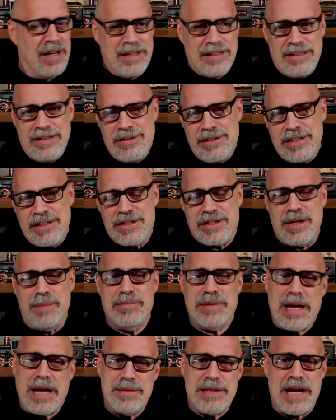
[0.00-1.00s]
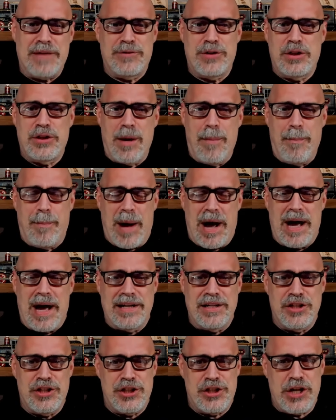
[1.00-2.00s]
You just sometimes have to
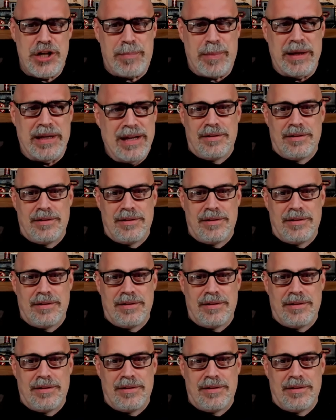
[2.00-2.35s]
combine shipping.